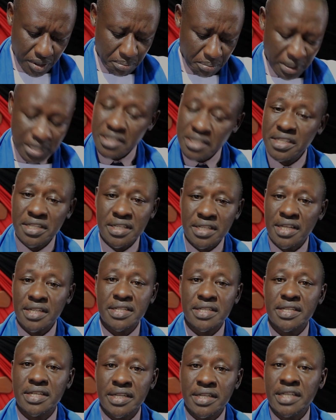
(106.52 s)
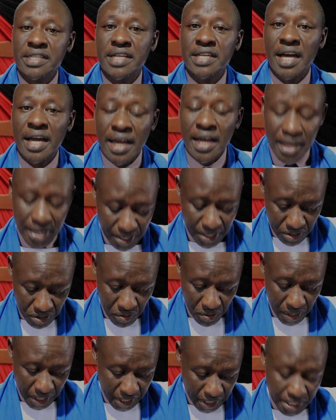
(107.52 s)
But Jesus let her
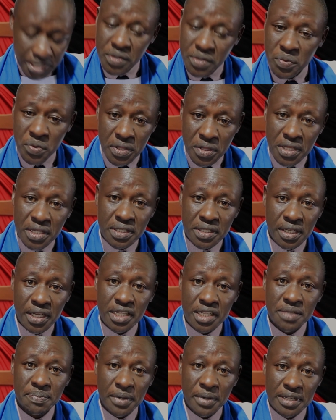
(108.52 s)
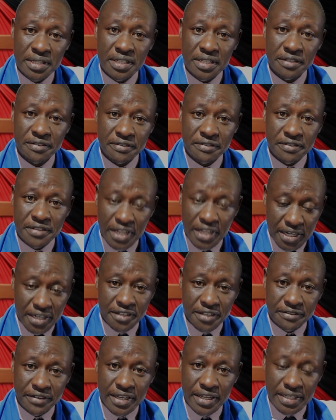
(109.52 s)
go ahead with this expensive
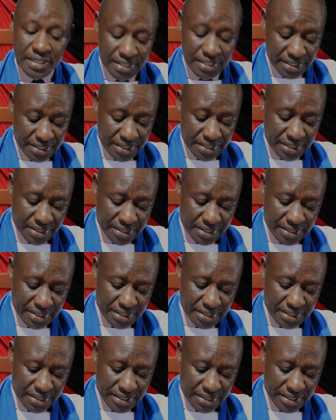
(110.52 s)
sacrifice.